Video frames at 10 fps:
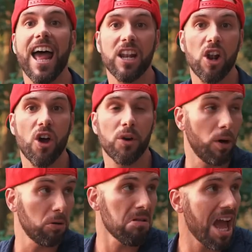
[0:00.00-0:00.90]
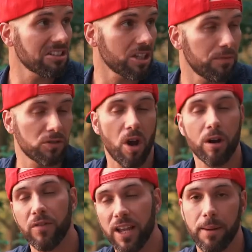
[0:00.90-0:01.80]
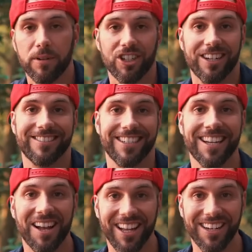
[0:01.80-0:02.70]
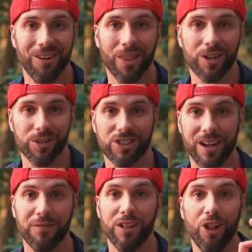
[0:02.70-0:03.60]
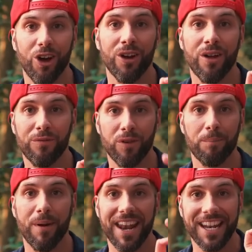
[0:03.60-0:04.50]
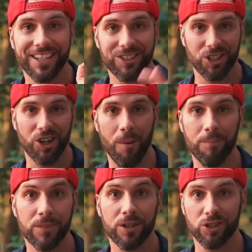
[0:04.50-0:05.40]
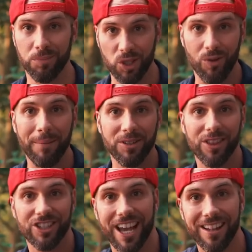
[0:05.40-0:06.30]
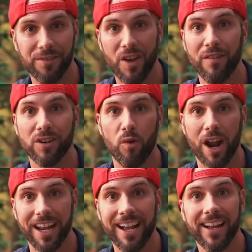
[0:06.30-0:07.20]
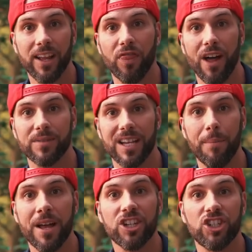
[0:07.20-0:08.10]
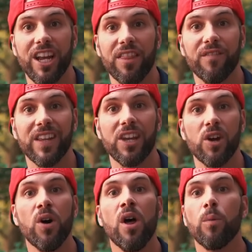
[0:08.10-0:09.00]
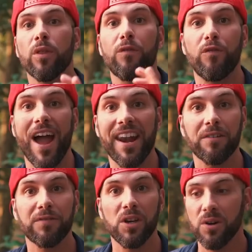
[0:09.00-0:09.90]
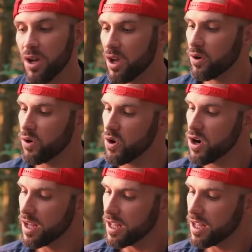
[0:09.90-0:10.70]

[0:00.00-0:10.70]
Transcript: and learn about landscape photography, image editing, and all the good stuff. Learnfromben.com. Subscribe to the channel if you haven't already. Hit thumbs up. Share the video with a friend of you who